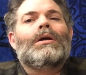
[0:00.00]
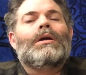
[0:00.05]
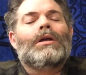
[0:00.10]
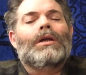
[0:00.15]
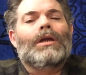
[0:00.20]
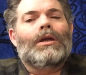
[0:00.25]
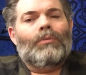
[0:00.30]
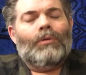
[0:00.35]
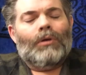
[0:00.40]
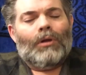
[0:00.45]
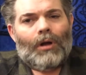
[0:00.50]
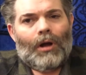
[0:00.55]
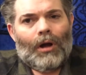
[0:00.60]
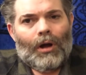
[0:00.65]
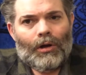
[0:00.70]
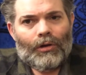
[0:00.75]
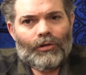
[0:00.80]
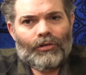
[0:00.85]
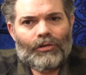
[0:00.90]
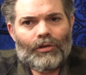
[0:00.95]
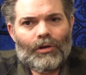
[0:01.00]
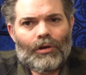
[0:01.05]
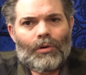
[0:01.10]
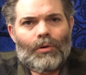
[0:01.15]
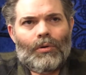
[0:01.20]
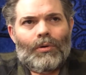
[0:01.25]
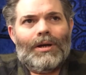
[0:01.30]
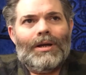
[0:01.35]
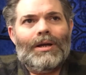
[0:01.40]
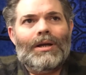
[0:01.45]
it will
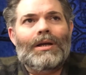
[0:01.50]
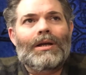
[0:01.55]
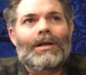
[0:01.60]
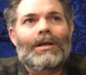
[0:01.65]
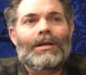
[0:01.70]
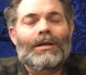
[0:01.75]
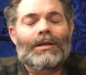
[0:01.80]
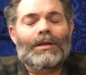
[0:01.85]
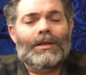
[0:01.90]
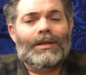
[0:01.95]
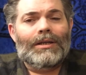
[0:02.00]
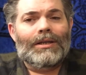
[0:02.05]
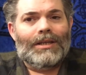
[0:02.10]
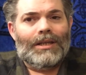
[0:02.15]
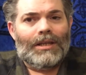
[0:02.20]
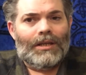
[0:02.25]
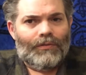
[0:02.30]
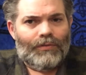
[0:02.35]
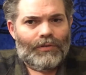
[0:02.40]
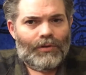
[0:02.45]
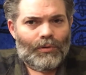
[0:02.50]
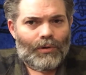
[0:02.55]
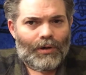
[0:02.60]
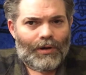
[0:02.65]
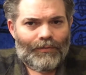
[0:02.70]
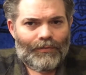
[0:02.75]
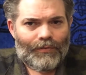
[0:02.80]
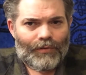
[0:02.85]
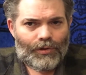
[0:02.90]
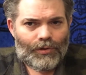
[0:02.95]
also give you
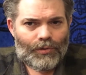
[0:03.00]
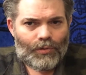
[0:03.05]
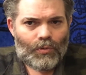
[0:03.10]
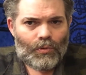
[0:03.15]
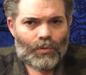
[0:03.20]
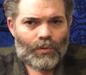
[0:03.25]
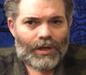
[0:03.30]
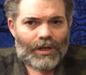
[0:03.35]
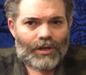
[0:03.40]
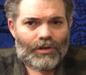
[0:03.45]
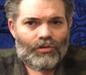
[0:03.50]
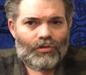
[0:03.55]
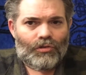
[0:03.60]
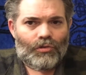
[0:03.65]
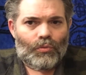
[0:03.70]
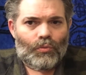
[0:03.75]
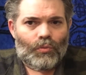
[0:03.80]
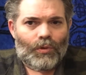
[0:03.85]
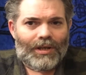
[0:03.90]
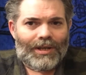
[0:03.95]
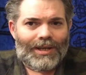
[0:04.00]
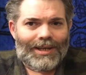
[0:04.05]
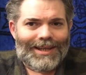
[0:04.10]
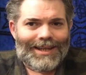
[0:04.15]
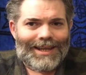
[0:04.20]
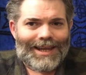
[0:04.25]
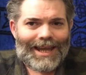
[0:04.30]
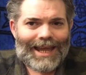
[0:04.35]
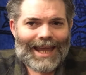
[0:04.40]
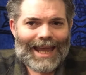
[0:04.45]
a view into what
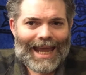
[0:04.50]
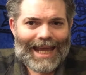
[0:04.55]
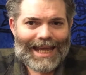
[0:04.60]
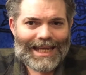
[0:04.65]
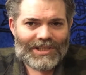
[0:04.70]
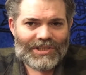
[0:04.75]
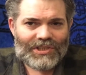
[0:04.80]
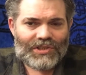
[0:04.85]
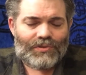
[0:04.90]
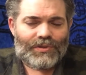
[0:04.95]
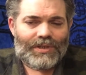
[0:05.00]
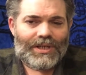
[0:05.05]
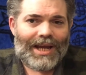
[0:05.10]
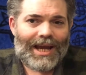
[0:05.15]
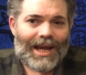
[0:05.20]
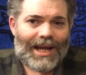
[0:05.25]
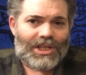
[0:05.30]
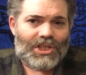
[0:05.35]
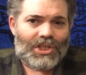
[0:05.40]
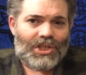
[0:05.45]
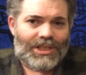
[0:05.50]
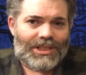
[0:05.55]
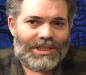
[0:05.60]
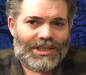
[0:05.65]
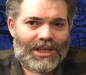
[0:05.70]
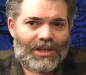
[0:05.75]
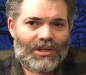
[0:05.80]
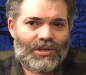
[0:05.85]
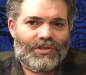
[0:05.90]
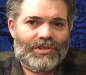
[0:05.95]
the history actually
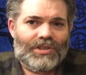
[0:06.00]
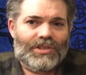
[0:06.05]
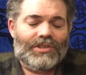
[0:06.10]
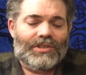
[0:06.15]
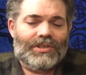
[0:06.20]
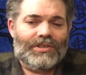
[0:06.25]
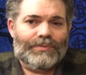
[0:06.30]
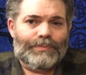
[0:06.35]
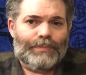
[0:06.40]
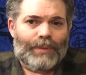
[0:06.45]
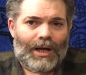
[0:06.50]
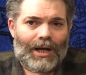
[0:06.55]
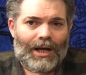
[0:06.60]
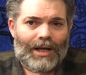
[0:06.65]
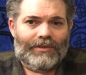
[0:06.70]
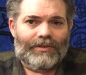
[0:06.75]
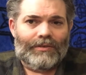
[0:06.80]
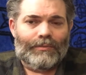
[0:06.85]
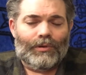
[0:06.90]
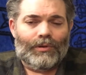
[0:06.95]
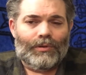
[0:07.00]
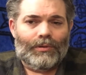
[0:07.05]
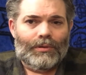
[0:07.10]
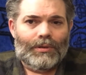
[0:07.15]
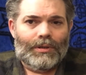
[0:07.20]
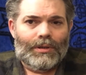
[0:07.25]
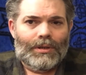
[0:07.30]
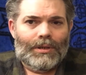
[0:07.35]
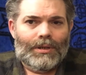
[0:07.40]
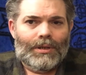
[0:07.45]
tells us is possible.
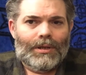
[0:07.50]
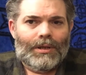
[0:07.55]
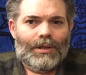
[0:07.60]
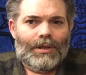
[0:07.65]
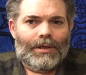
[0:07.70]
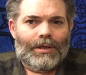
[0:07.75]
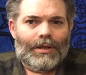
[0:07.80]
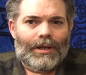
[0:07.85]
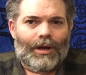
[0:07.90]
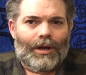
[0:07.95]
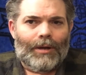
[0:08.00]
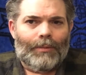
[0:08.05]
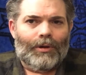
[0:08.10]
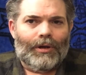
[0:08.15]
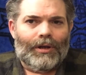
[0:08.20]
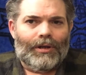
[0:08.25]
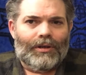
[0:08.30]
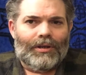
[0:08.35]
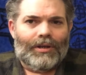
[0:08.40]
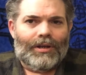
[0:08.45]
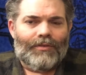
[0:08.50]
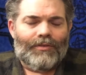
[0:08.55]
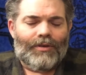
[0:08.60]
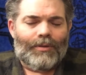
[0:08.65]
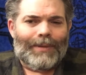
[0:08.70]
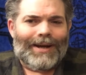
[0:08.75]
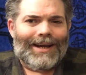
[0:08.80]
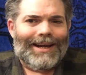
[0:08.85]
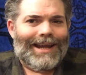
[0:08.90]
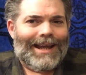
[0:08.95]
Now, I'm going to cover
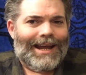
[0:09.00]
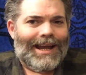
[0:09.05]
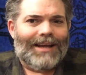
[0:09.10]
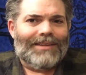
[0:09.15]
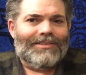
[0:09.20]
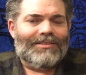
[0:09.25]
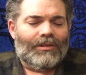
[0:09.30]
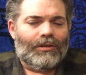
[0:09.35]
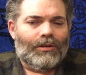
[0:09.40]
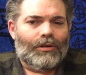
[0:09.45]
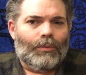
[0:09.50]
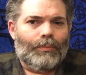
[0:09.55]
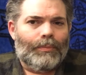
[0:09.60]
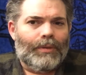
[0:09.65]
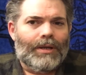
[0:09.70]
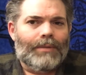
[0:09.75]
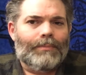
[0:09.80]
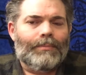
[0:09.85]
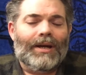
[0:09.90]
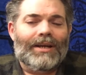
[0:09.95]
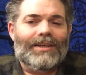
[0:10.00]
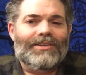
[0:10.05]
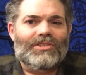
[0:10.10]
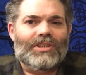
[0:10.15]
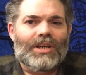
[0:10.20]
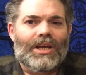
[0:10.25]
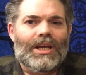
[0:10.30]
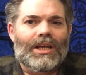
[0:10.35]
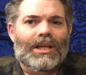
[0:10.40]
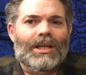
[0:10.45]
my ass a little bit by
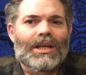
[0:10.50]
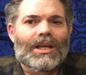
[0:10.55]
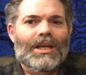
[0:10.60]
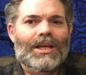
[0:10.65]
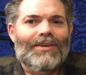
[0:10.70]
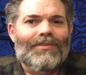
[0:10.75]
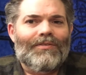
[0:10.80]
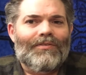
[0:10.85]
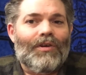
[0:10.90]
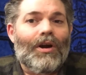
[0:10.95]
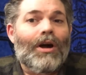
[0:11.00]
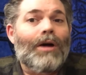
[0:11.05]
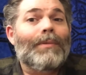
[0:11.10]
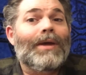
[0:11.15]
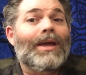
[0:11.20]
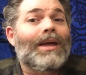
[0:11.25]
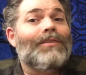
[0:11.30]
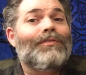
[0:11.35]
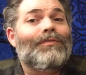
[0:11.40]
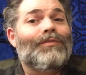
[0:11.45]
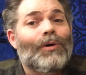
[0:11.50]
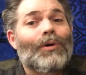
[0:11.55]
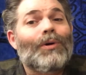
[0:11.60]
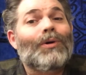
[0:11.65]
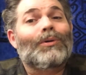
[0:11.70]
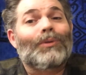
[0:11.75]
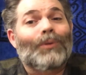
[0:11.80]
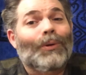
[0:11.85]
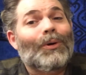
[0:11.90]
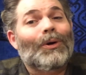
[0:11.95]
saying, from a
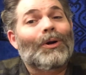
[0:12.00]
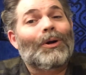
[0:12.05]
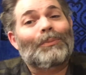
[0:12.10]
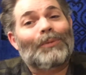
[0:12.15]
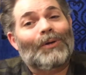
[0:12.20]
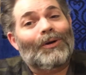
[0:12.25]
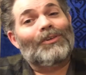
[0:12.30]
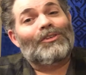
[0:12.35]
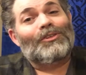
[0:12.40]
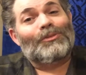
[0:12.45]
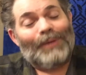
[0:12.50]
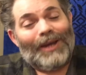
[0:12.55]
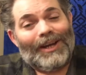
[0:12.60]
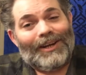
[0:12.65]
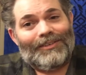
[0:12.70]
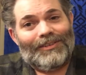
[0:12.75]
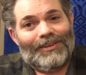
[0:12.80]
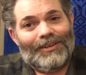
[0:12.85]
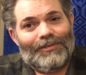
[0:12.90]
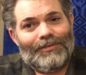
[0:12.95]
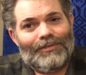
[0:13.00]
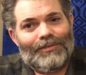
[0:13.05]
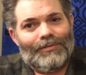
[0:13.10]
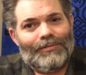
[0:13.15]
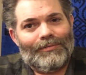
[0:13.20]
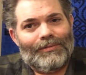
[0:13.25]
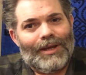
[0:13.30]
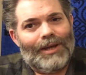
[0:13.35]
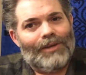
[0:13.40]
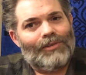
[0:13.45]
folklore perspective.
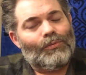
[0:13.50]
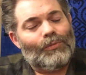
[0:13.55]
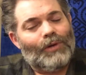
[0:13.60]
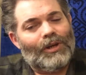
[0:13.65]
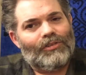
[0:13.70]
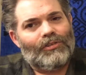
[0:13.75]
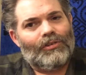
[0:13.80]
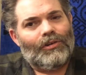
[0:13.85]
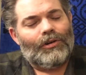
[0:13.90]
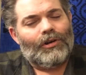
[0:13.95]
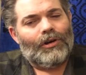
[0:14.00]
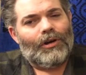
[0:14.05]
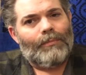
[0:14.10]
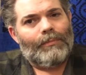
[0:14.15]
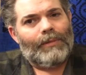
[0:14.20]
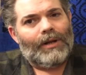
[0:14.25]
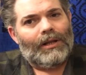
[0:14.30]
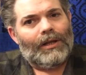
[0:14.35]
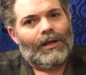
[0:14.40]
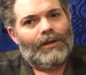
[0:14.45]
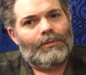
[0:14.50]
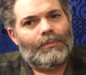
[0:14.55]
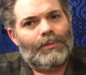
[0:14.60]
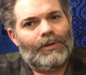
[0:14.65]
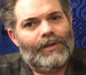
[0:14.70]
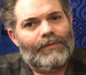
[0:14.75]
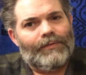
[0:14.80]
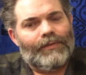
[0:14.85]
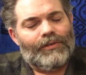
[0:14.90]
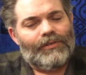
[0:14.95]
As a Westerner, I'm not allowed to
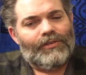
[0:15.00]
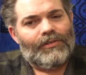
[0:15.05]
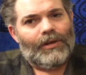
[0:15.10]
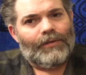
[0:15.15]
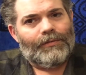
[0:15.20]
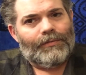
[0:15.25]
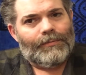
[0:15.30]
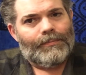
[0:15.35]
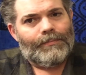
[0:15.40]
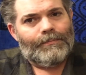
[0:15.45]
believe in this stuff.